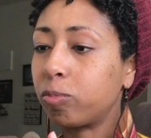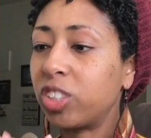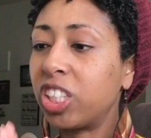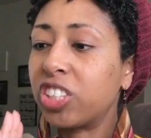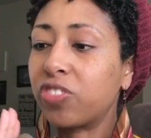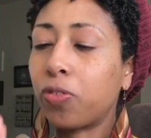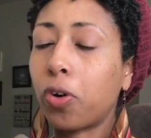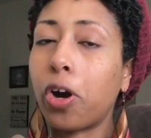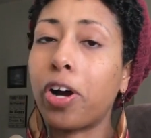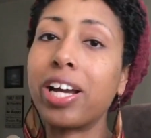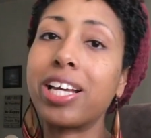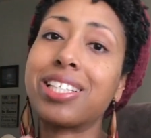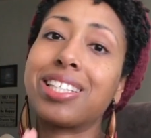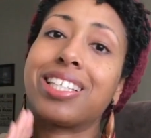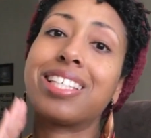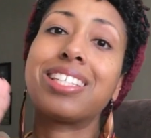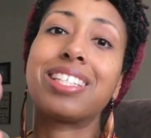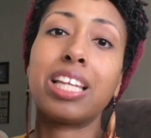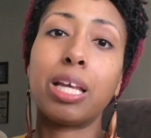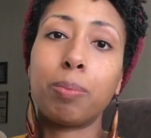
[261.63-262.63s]
as far as
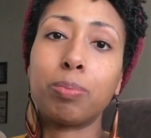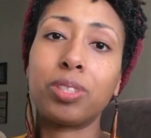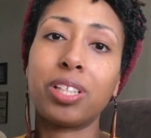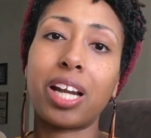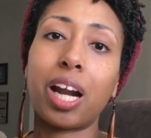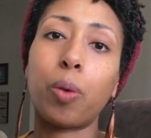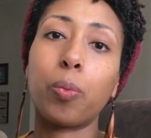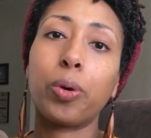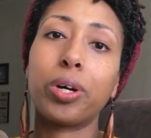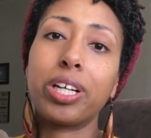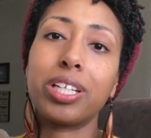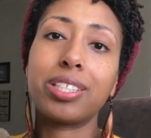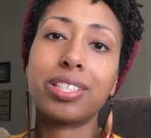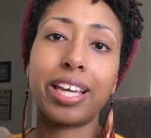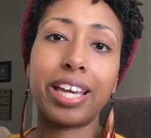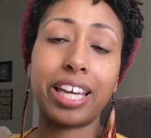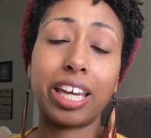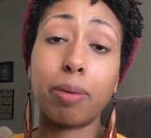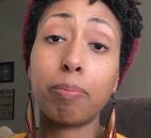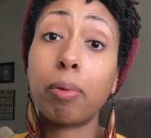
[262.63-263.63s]
the steps that I want to
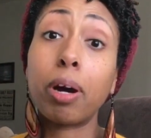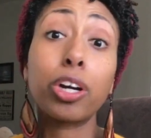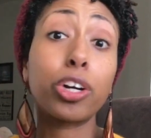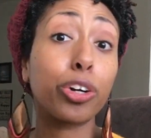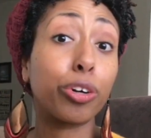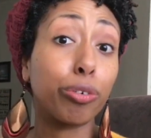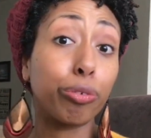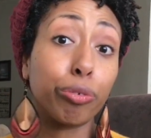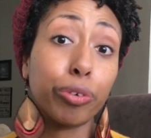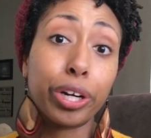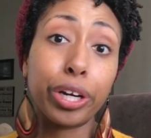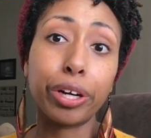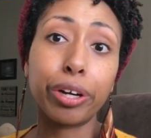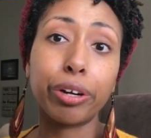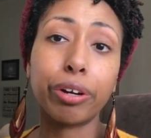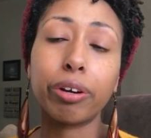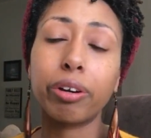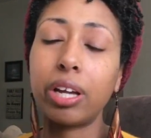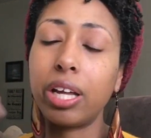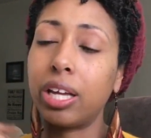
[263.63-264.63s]
take in my
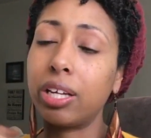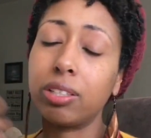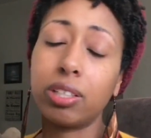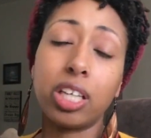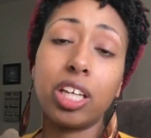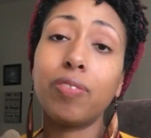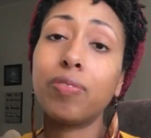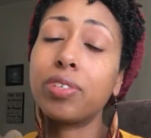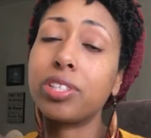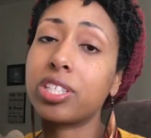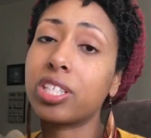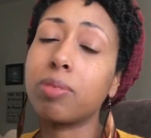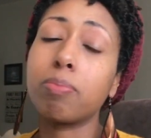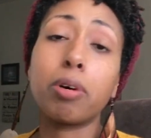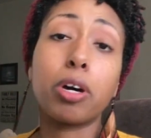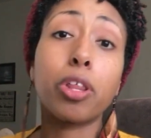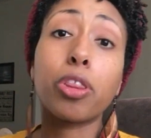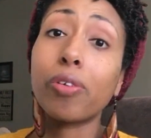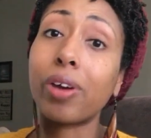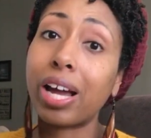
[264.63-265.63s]
career and even
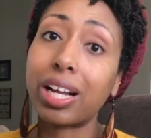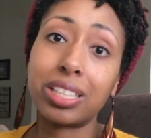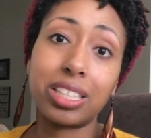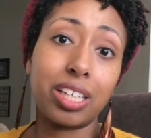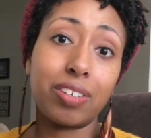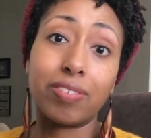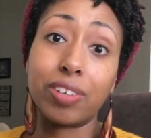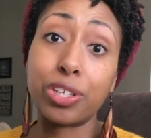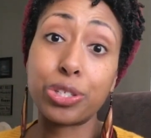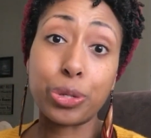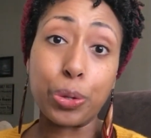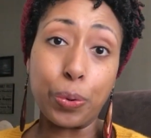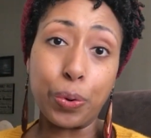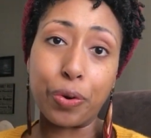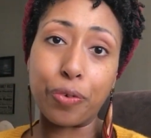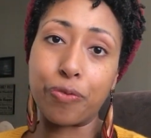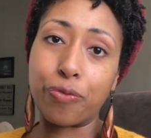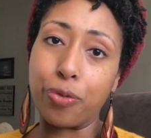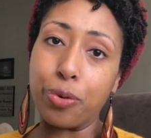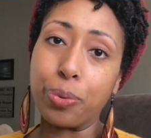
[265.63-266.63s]
some other activities
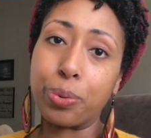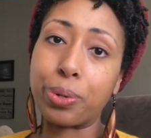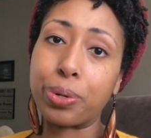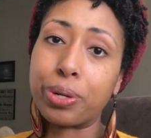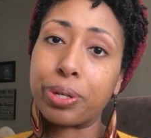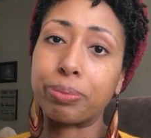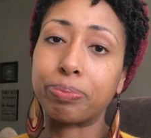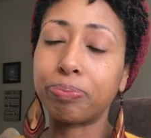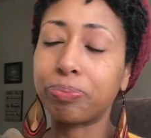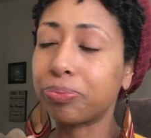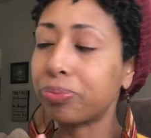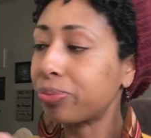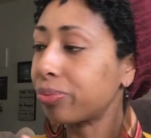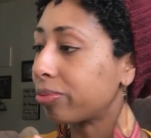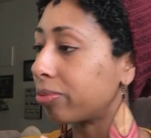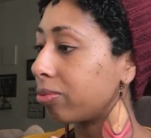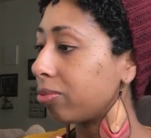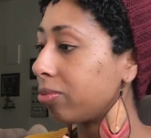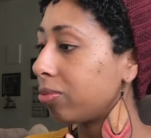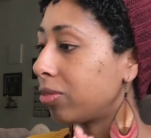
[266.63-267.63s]
going forward.
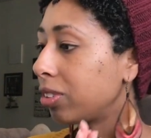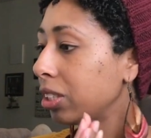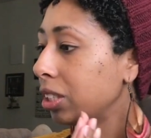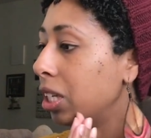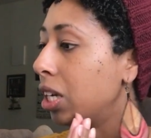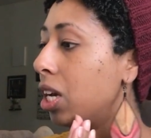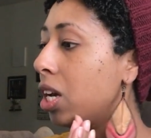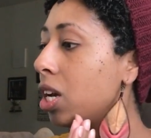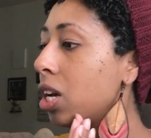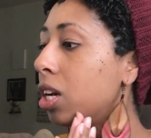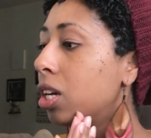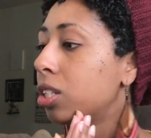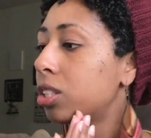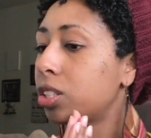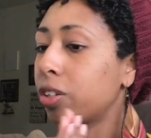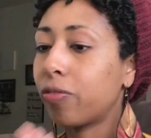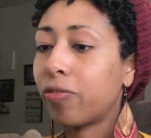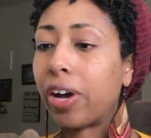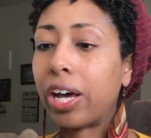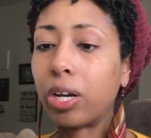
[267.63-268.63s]

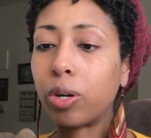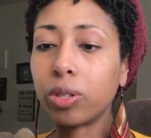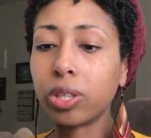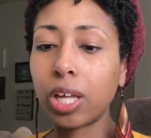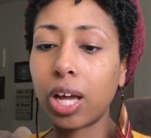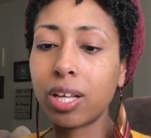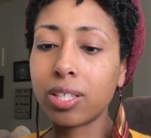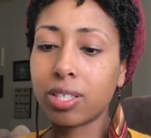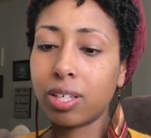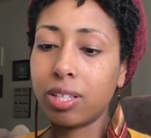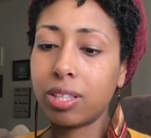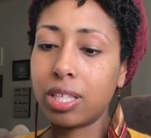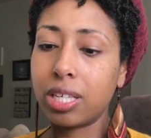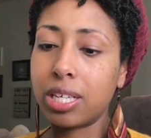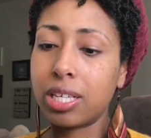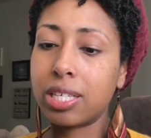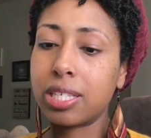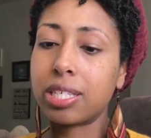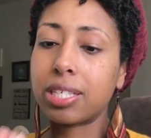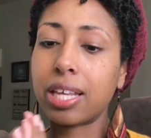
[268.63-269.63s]
So final thoughts on
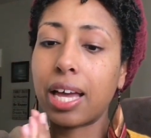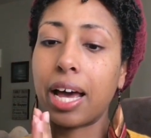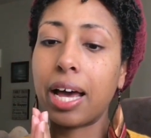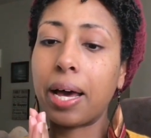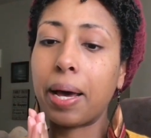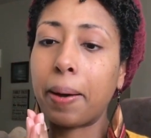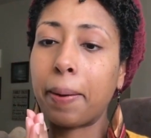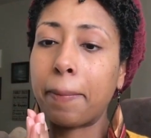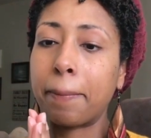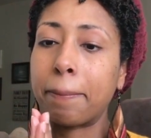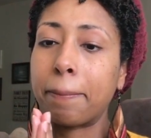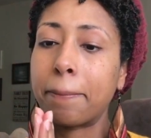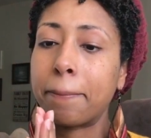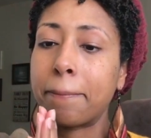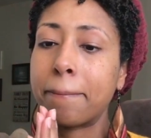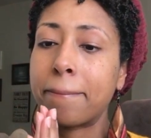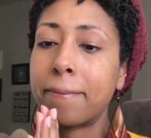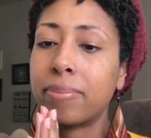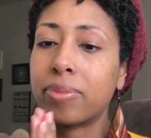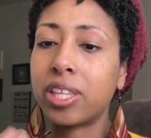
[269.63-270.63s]
this.
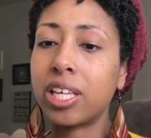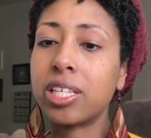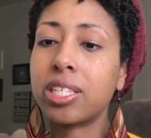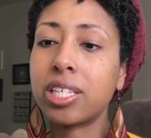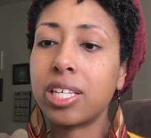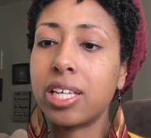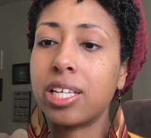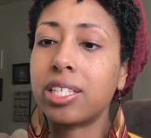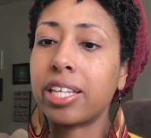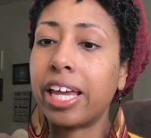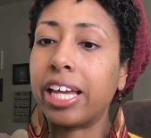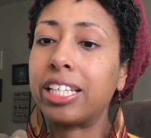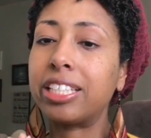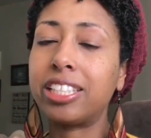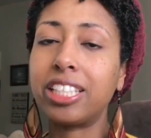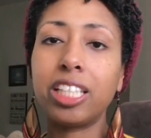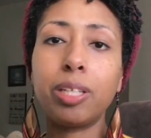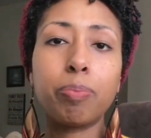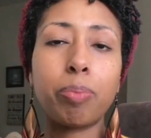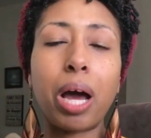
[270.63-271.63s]
This is a
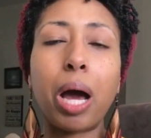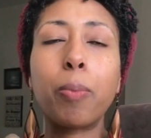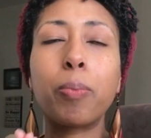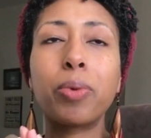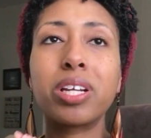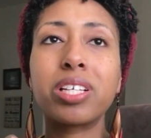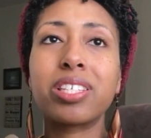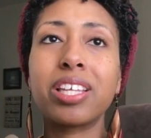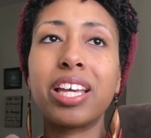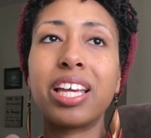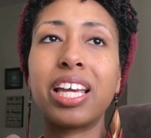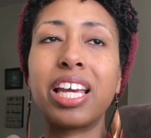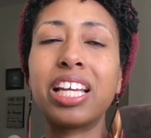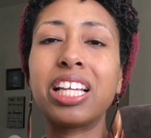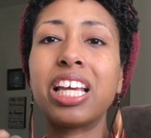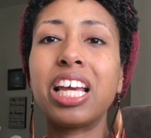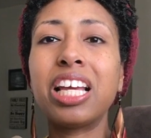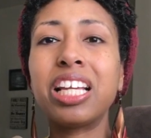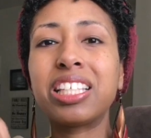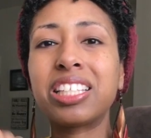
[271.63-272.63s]
deep, I'm going to say
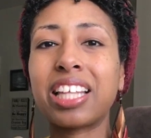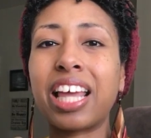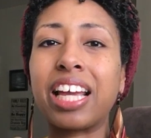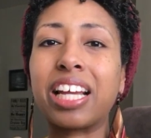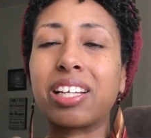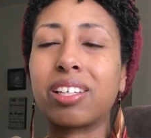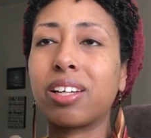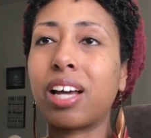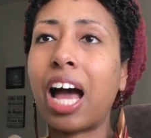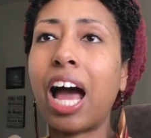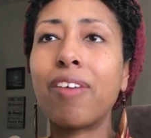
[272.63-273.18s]
it's like,